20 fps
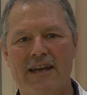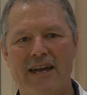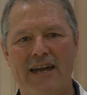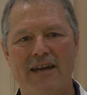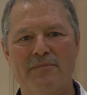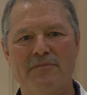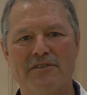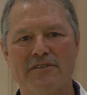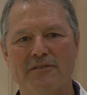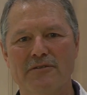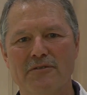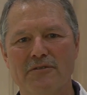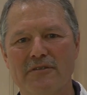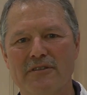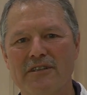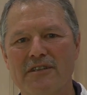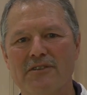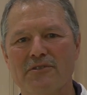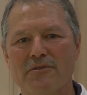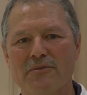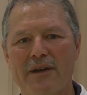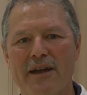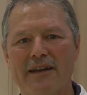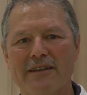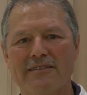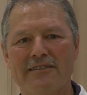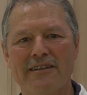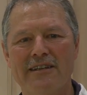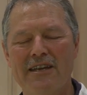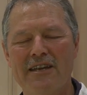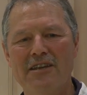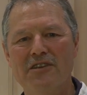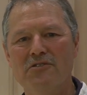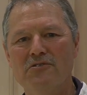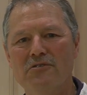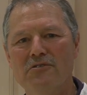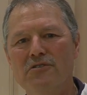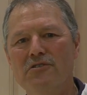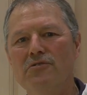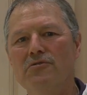Absolutely correct.
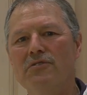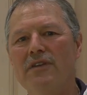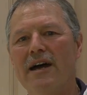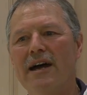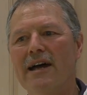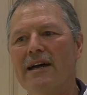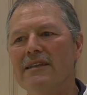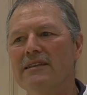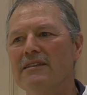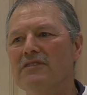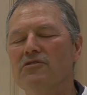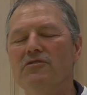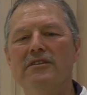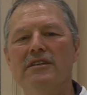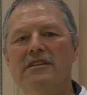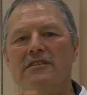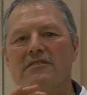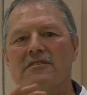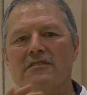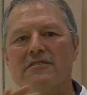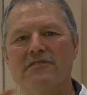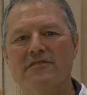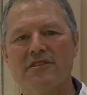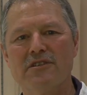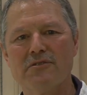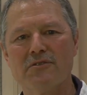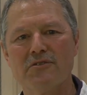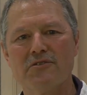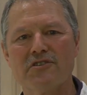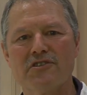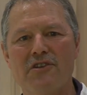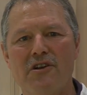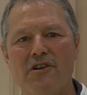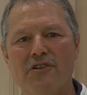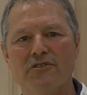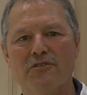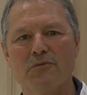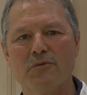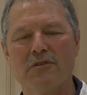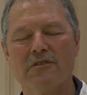You need 0
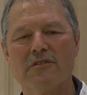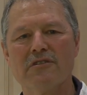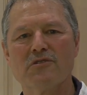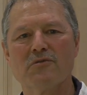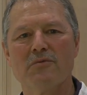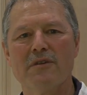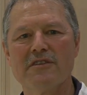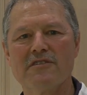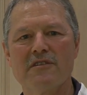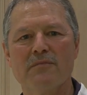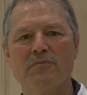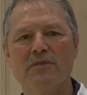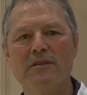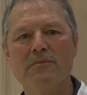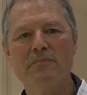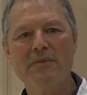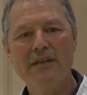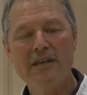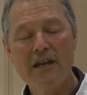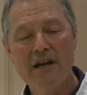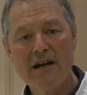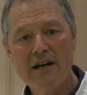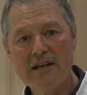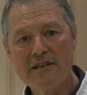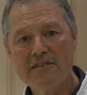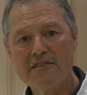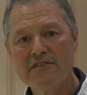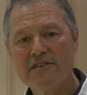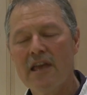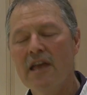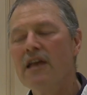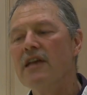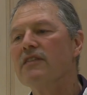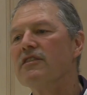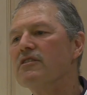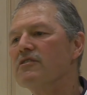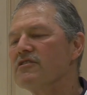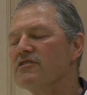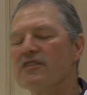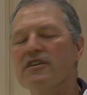salt with this recipe, because
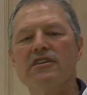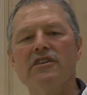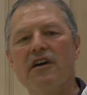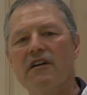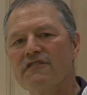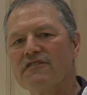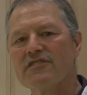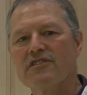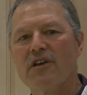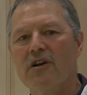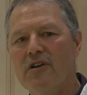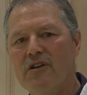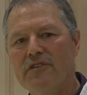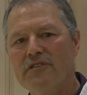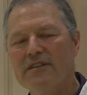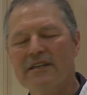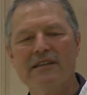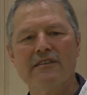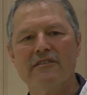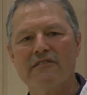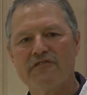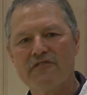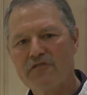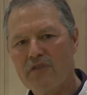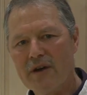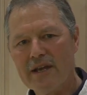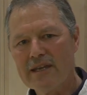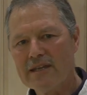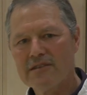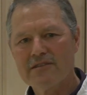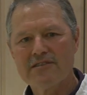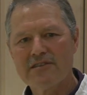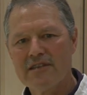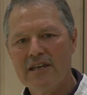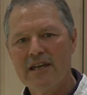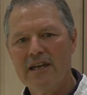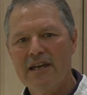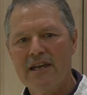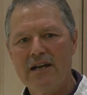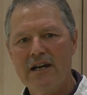there's enough salt in the
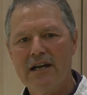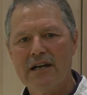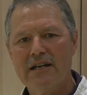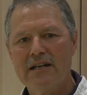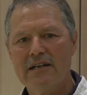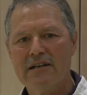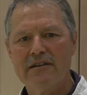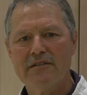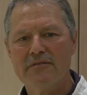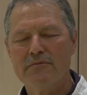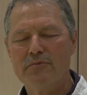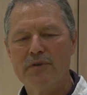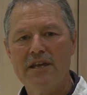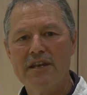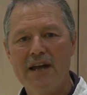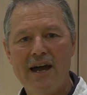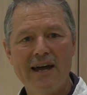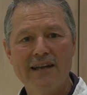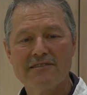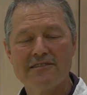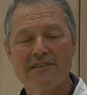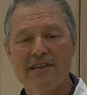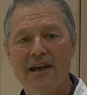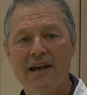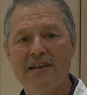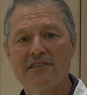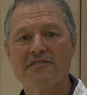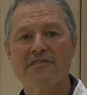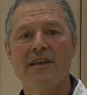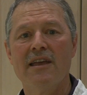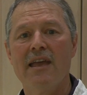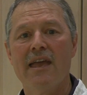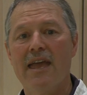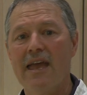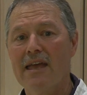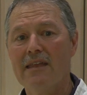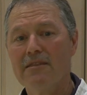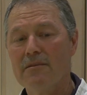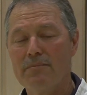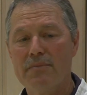Frank's red hot sauce
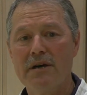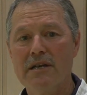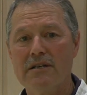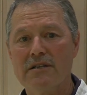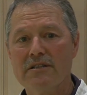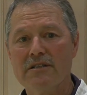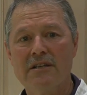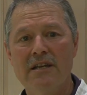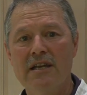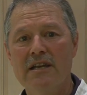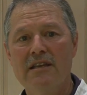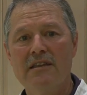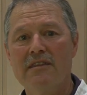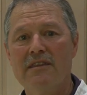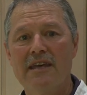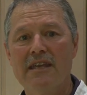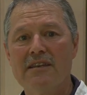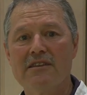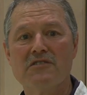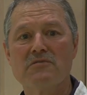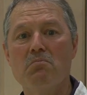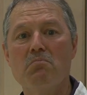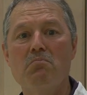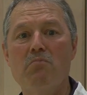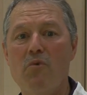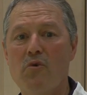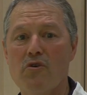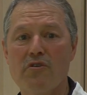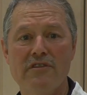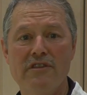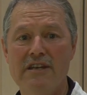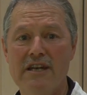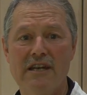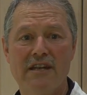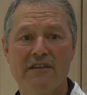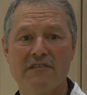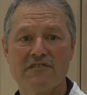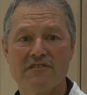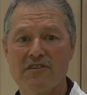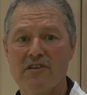and the butter that is more than
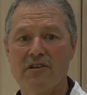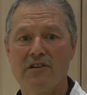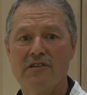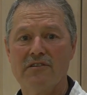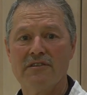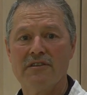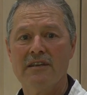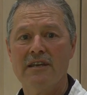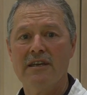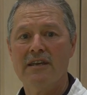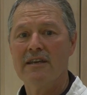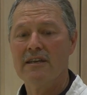enough salt